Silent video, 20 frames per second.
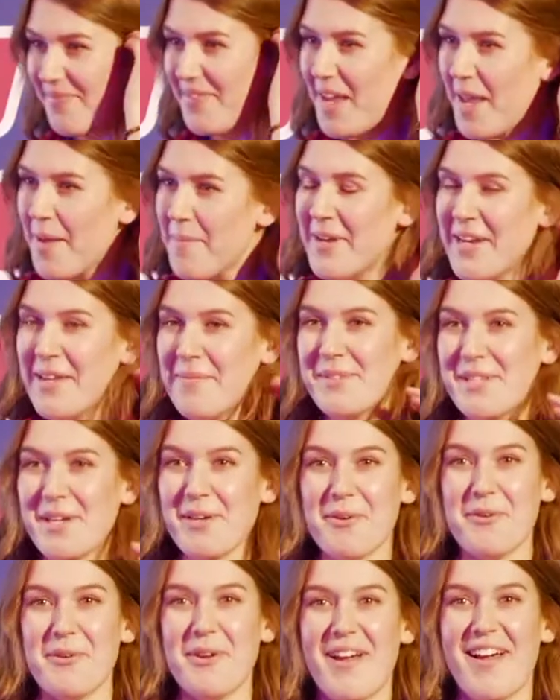My name's
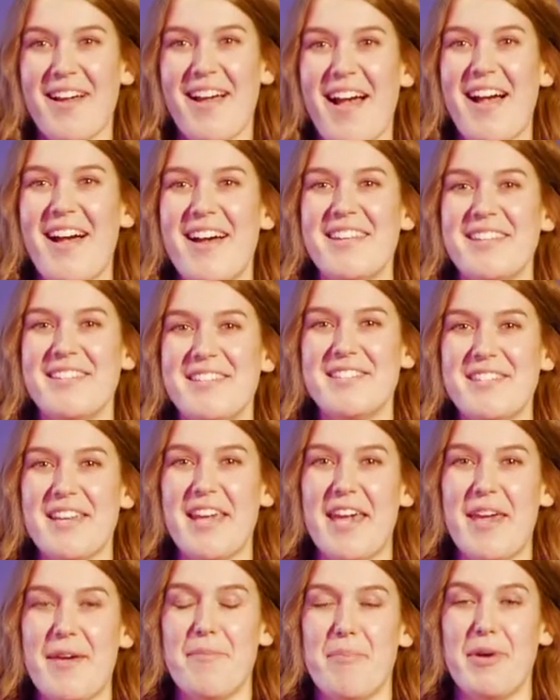Iona, and
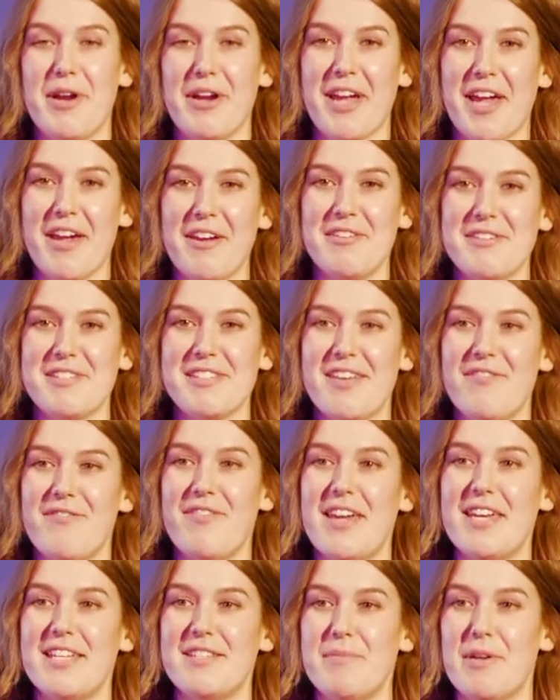Berghaus
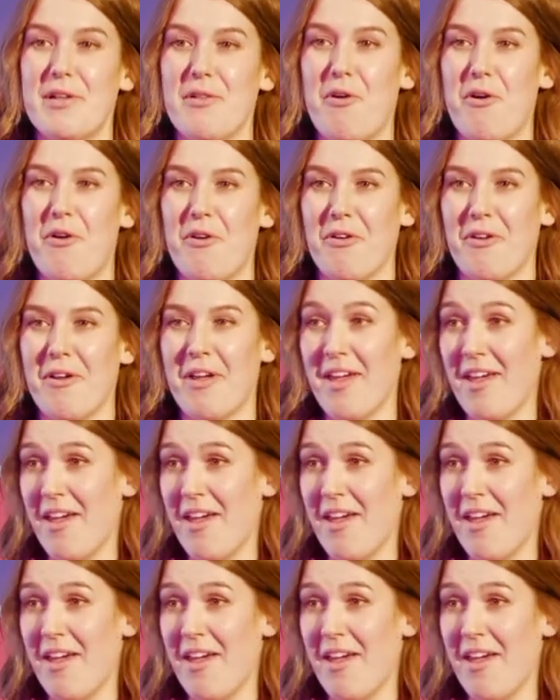invited me along,